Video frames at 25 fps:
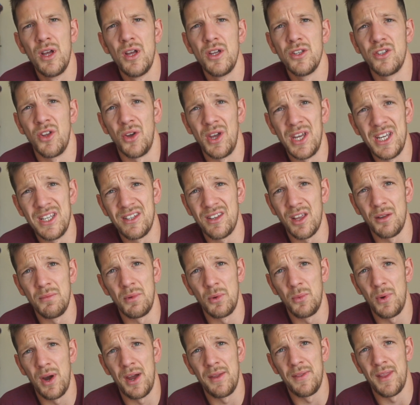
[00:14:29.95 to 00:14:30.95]
So he's going to be
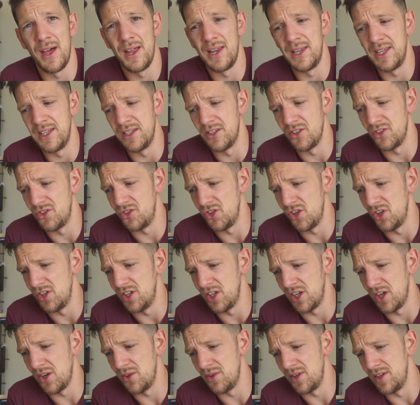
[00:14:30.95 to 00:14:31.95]
wearing that leader's jersey
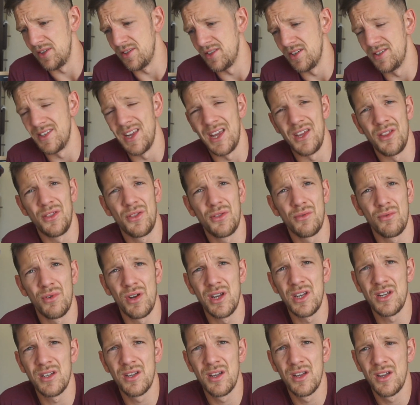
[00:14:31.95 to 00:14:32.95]
going into day
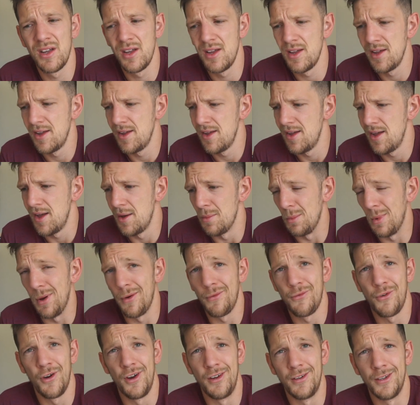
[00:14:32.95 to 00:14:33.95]
3. Mat
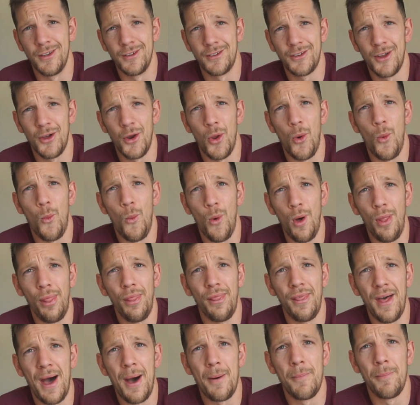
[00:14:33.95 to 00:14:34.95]
Fraser is going to want
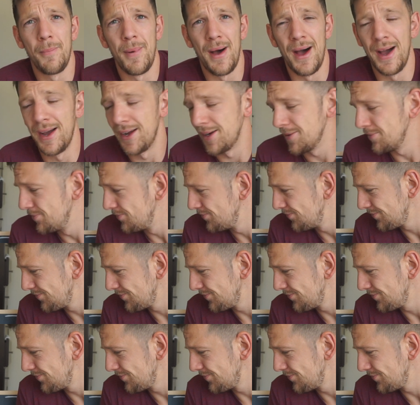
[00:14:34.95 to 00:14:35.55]
that back.